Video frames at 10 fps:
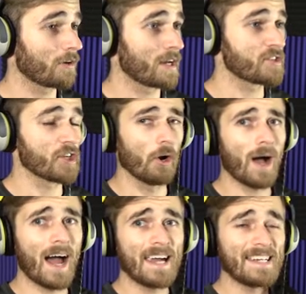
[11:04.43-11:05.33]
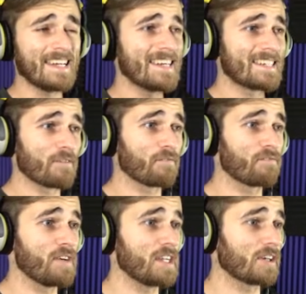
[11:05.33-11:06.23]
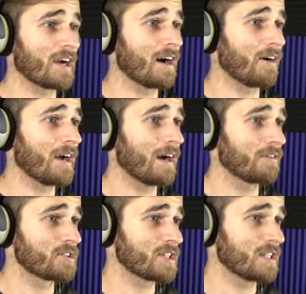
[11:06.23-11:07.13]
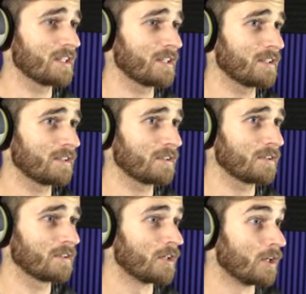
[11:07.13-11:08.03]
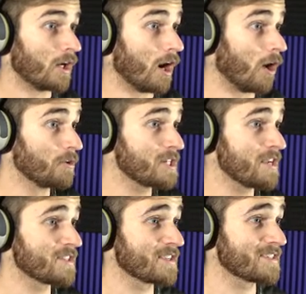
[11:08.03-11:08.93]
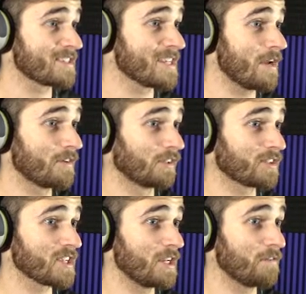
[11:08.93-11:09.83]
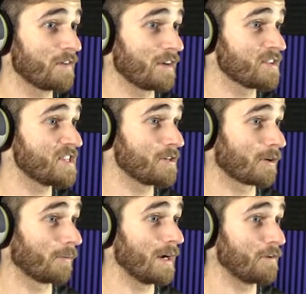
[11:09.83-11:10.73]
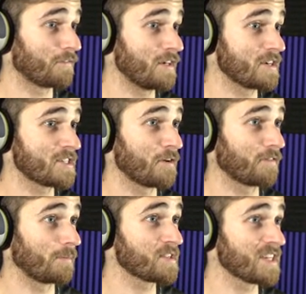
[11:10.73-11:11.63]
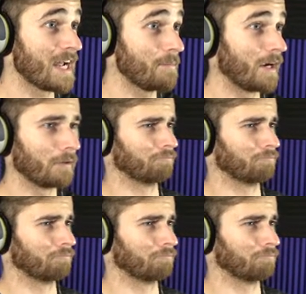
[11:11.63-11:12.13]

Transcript: Okay, so I need to figure out how to get... Oh, Jesus, the savior. Looks like you found a secret way to free yourself from this nightmare.